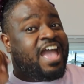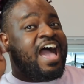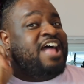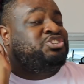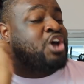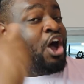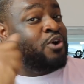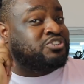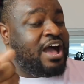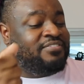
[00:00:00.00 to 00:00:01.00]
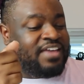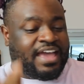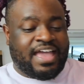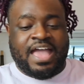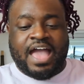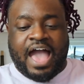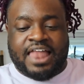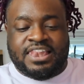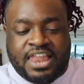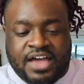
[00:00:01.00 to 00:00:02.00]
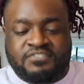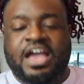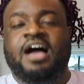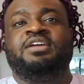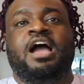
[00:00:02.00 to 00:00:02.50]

I told y'all that I love y'all.